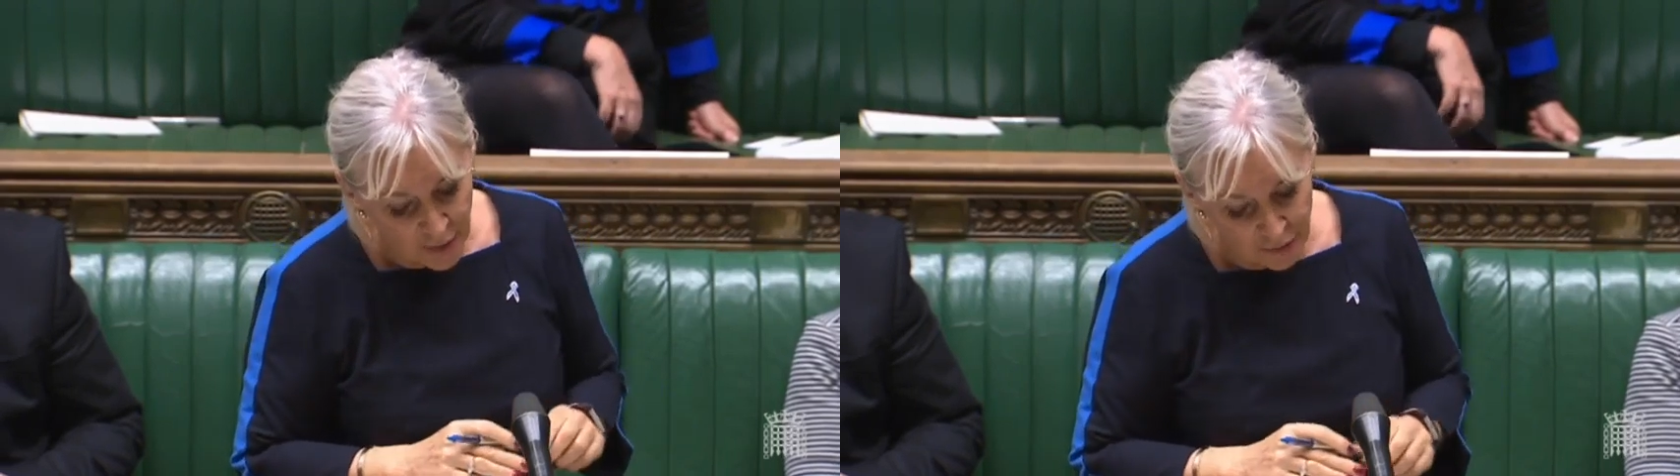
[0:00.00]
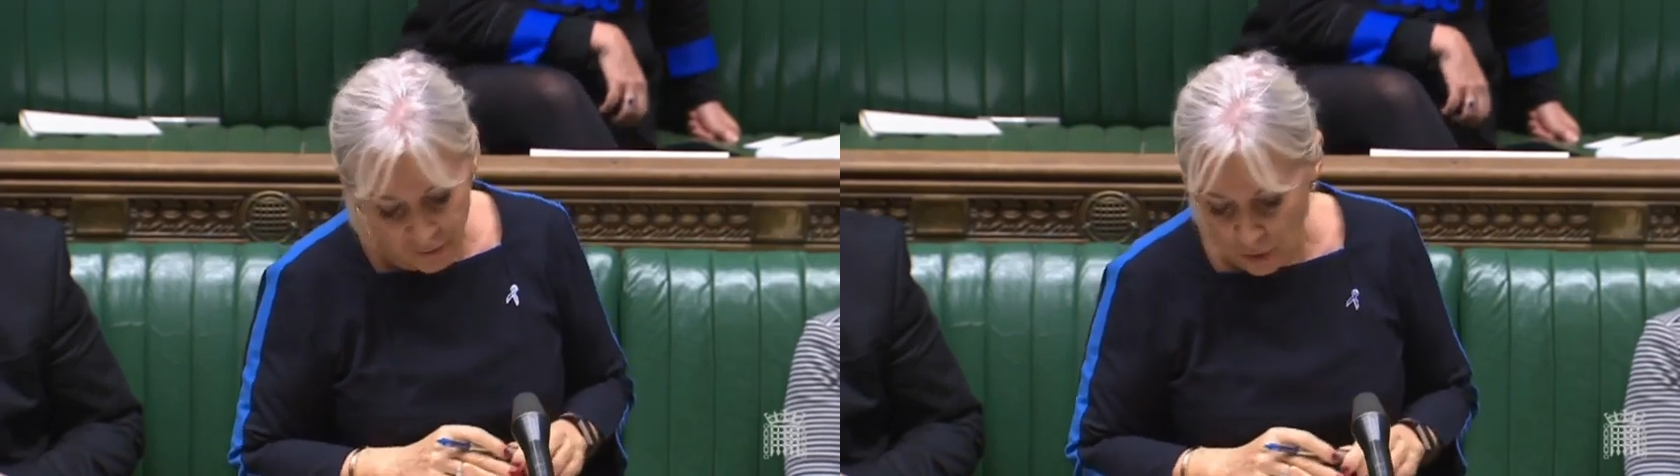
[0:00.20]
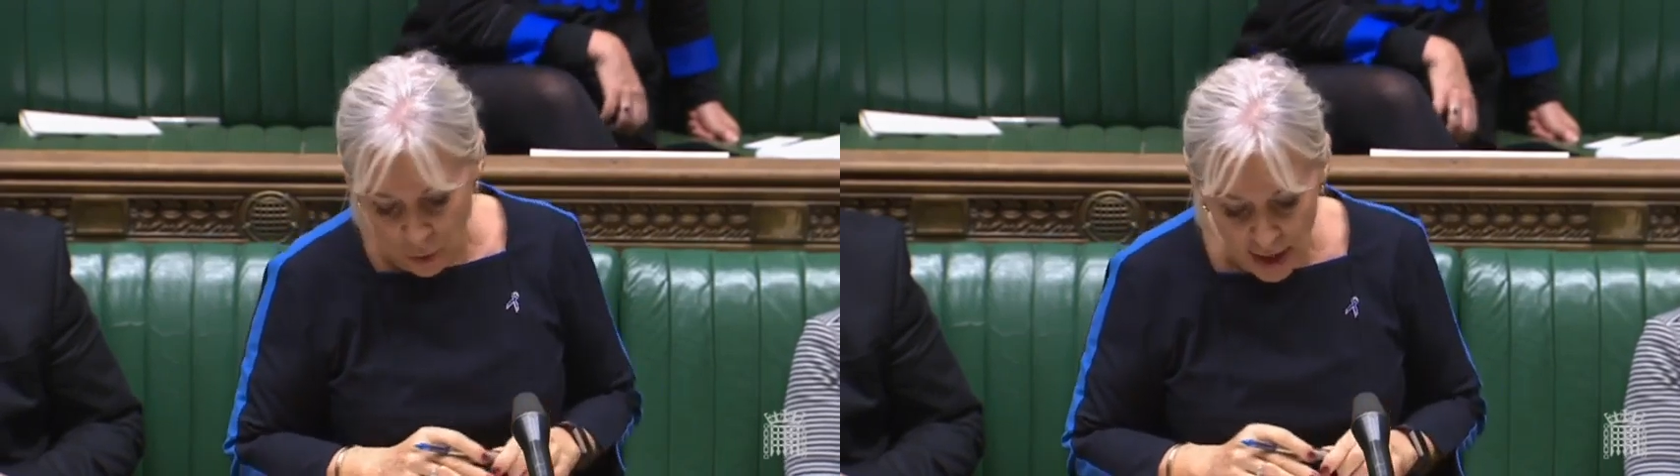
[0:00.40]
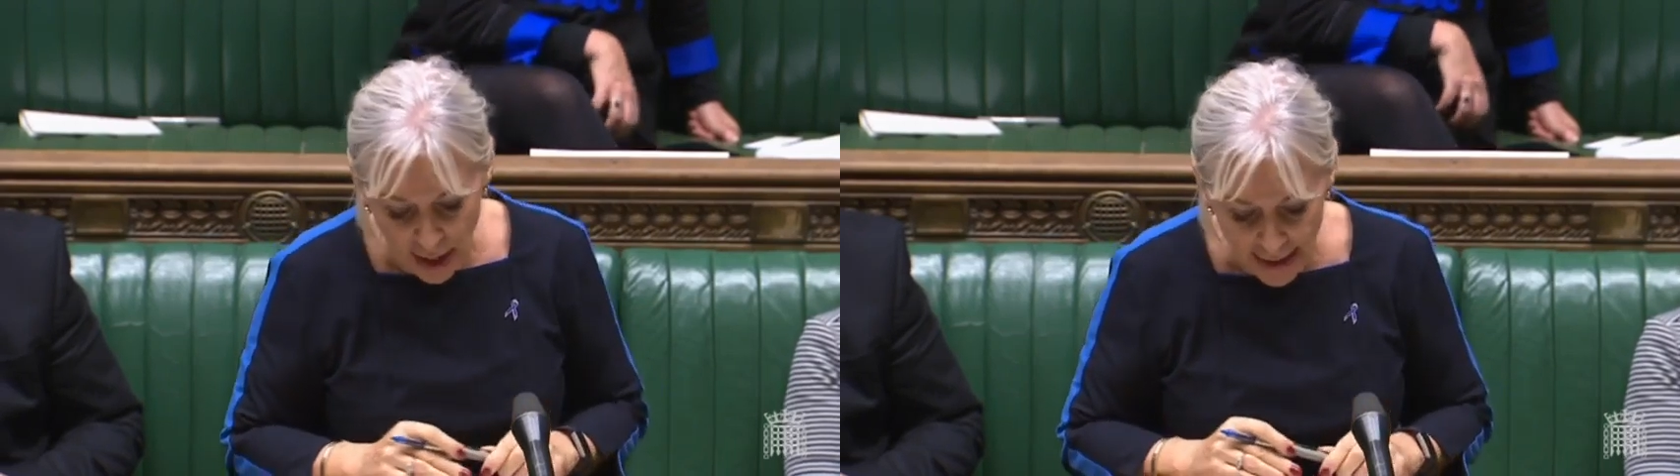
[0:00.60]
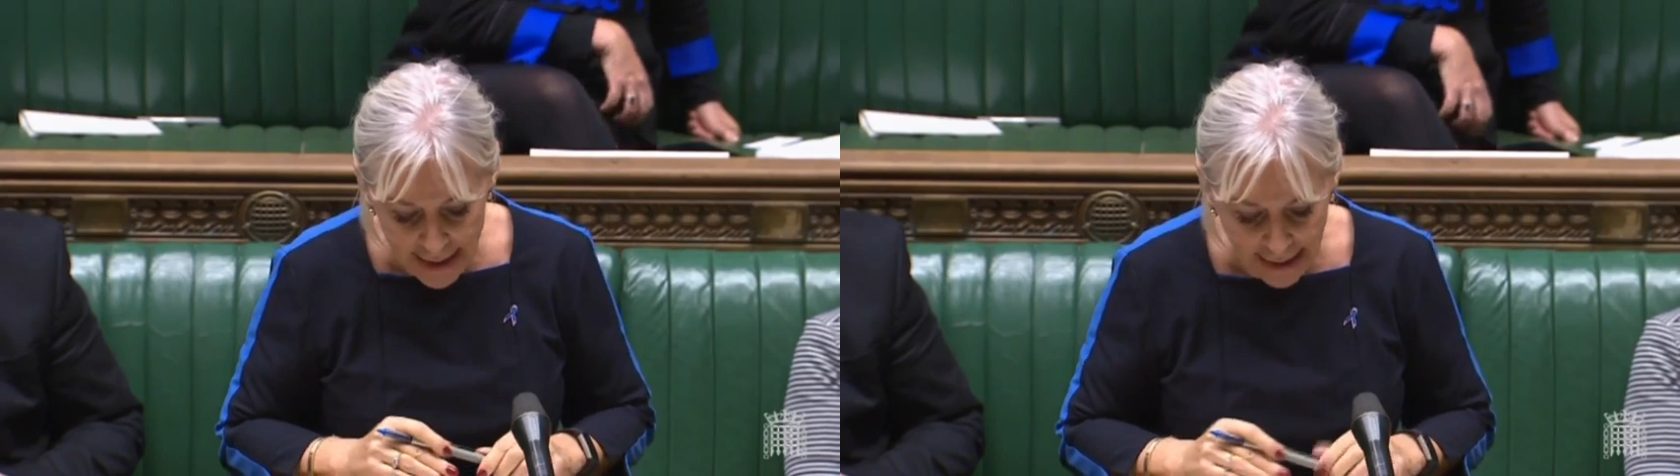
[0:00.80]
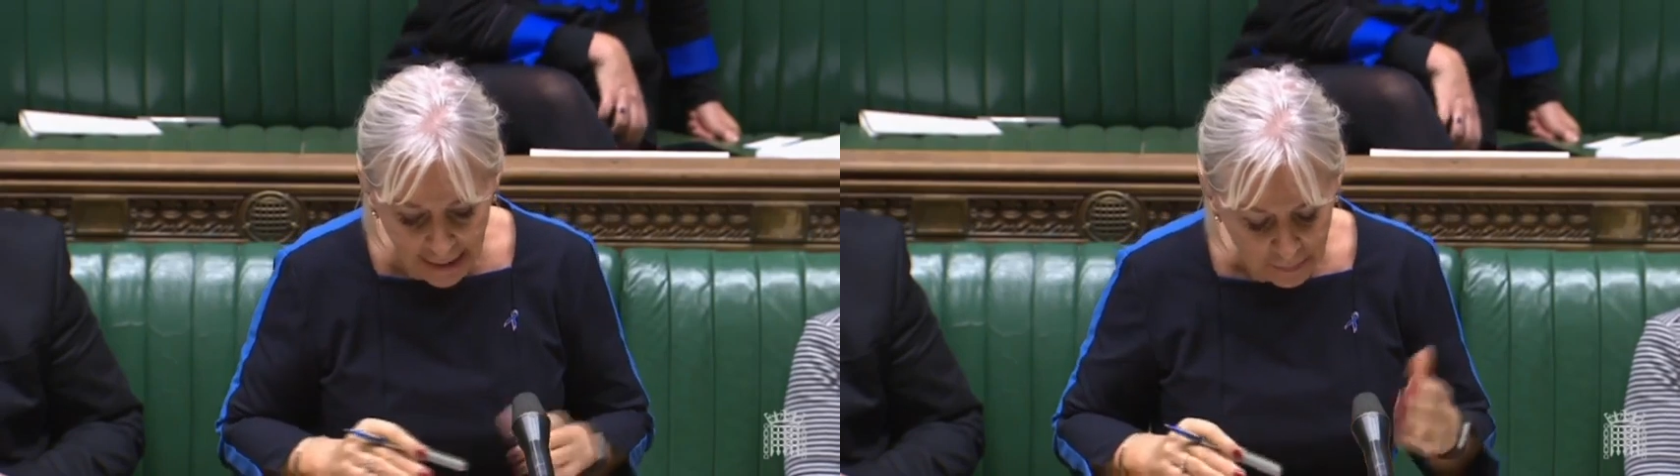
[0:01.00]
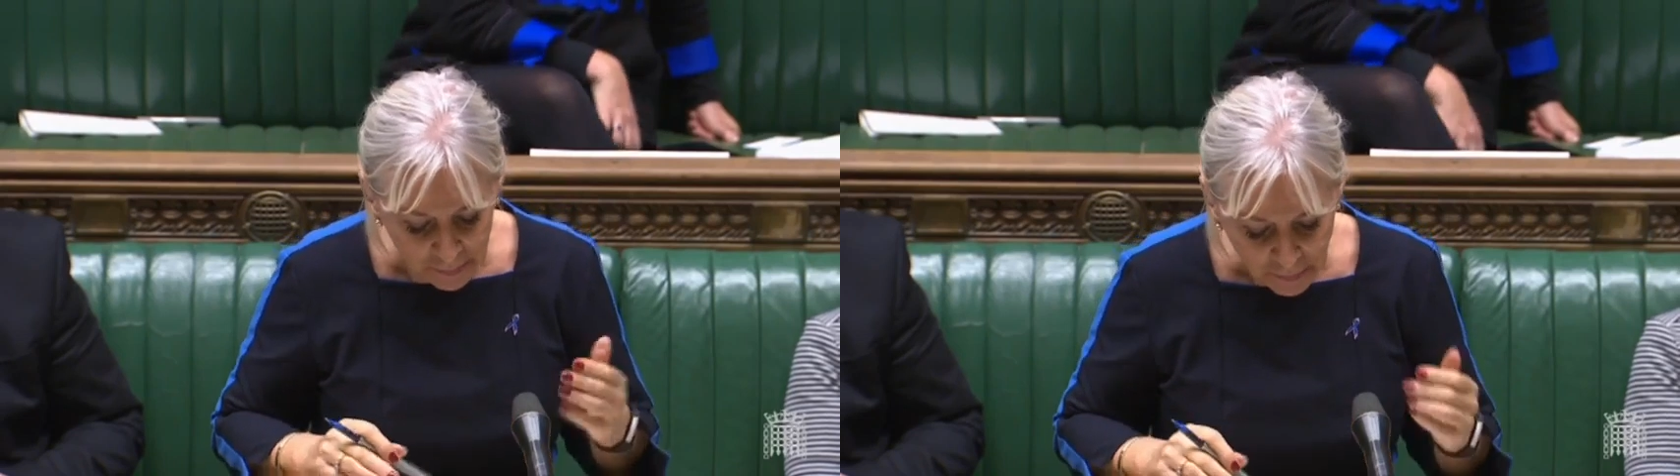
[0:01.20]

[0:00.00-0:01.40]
infant mortality.